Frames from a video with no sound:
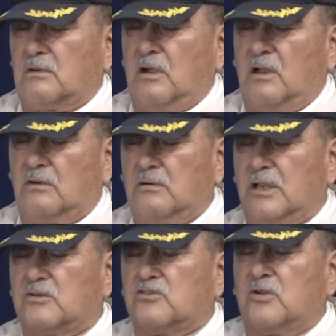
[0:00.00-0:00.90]
collar
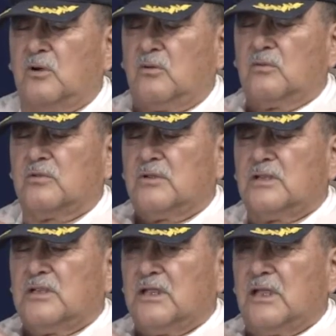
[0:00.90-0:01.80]
like so,
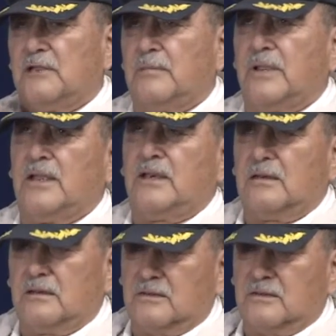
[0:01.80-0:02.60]
and man,